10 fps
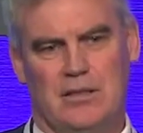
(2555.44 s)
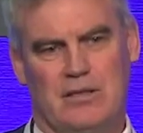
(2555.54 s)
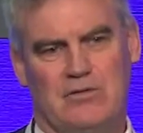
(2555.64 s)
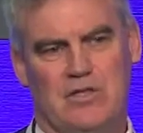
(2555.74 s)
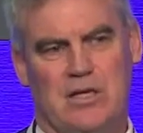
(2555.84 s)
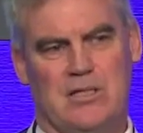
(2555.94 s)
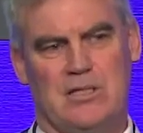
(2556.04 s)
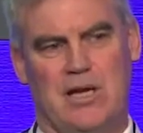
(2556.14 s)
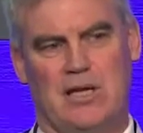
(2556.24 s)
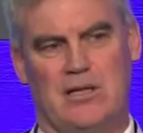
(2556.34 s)
you've
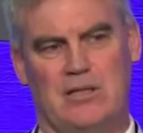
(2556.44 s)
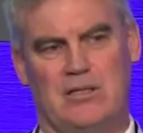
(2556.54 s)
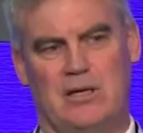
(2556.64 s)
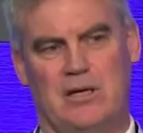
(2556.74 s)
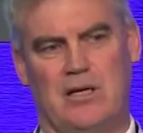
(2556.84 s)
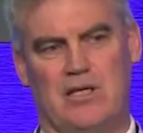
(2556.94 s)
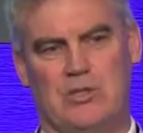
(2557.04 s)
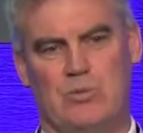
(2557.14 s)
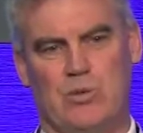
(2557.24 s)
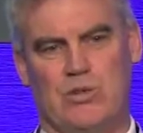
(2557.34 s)
just taken a tiny,
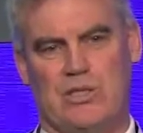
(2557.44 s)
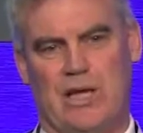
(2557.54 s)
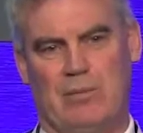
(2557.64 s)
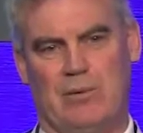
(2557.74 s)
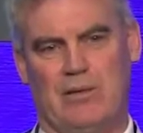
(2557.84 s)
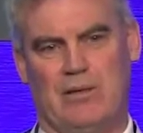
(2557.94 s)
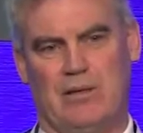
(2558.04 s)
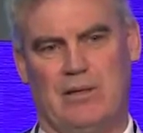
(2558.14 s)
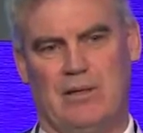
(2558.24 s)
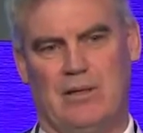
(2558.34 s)
small step.
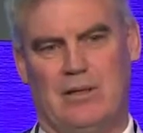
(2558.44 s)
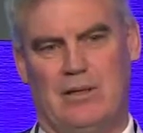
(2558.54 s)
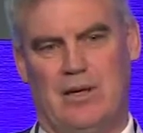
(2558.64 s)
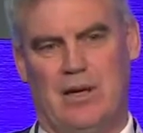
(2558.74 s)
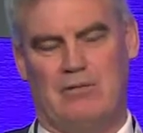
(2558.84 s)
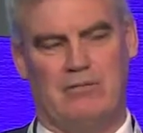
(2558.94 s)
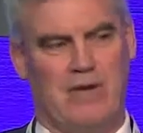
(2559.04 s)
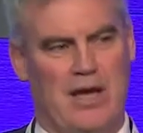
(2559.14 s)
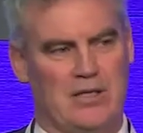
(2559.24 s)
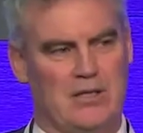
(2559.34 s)
And in
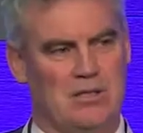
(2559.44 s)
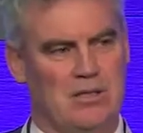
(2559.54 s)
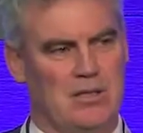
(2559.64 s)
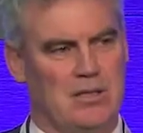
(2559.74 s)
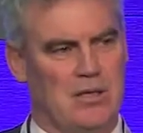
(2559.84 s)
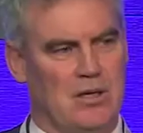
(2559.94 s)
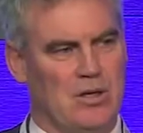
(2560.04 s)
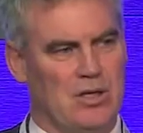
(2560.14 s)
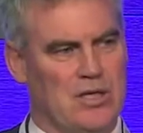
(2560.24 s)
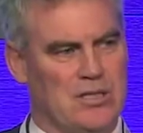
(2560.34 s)
fact,
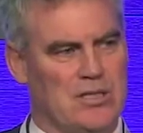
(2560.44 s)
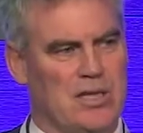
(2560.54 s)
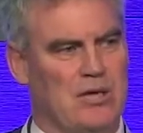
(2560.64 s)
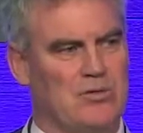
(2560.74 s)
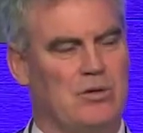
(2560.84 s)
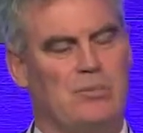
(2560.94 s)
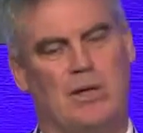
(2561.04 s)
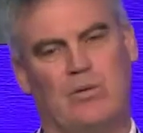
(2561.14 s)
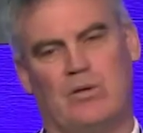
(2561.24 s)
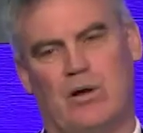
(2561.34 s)
you start
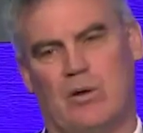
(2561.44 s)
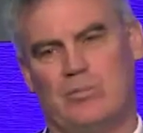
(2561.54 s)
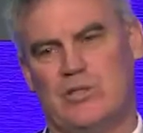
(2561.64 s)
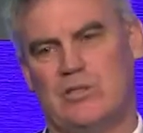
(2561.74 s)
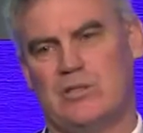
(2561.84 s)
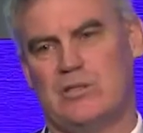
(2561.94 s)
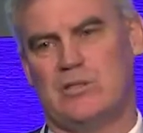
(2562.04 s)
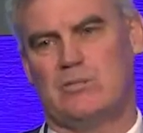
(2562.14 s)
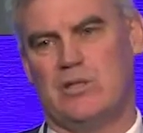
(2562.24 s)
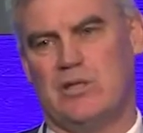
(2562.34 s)
dripping with
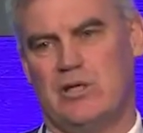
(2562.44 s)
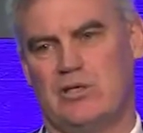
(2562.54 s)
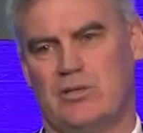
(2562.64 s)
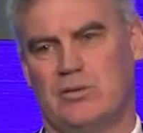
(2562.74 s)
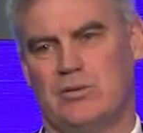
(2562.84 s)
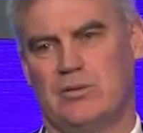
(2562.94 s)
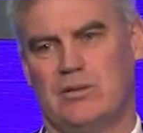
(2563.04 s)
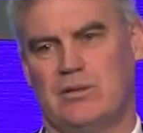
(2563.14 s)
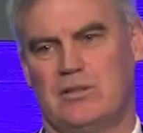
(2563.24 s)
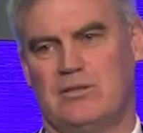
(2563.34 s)
options, potential
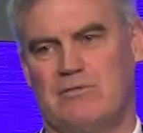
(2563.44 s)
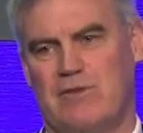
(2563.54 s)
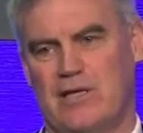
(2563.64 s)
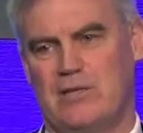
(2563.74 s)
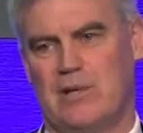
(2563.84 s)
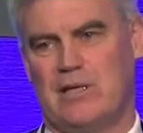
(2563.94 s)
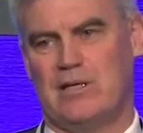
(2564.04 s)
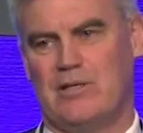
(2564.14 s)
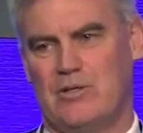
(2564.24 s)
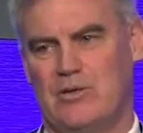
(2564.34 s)
to
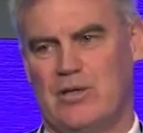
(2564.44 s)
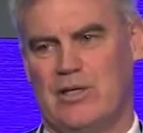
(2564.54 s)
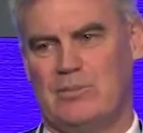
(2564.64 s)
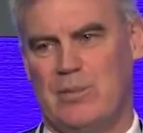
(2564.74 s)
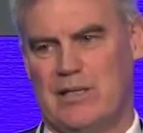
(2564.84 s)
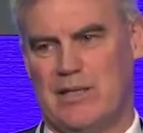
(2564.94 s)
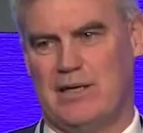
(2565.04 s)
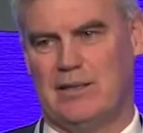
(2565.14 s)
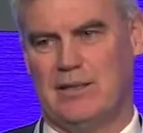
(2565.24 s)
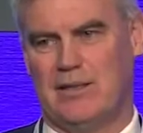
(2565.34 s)
fundamentally do things
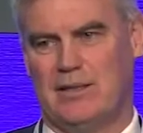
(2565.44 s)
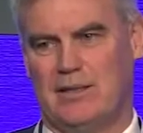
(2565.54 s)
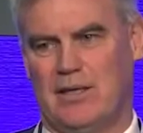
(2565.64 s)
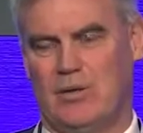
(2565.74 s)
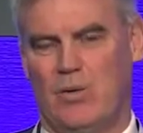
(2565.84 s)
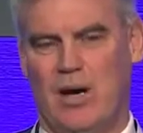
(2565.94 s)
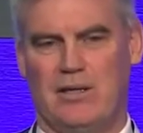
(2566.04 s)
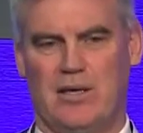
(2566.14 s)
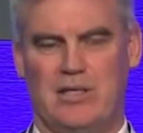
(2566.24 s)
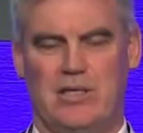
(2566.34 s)
better in a way
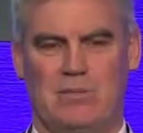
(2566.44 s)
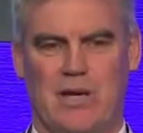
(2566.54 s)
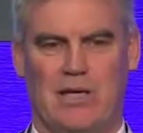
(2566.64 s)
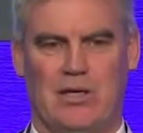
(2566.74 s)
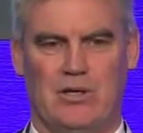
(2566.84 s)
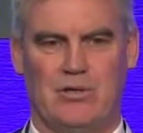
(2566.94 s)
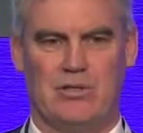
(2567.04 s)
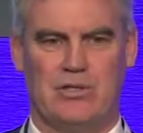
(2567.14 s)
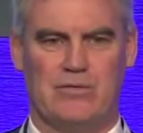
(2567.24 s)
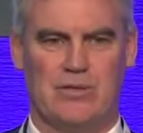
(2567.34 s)
that actually make a
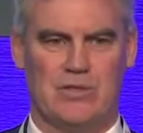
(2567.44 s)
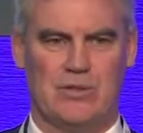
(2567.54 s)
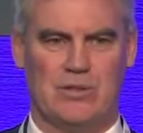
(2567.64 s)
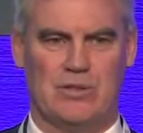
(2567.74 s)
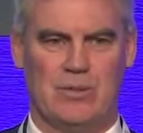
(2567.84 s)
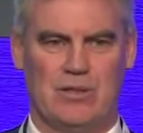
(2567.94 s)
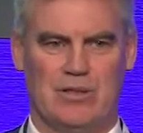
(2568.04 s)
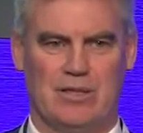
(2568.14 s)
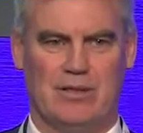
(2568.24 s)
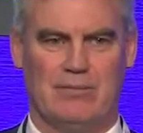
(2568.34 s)
huge difference to a
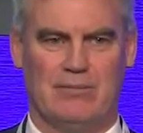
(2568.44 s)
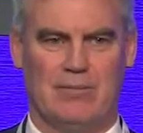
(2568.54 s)
community.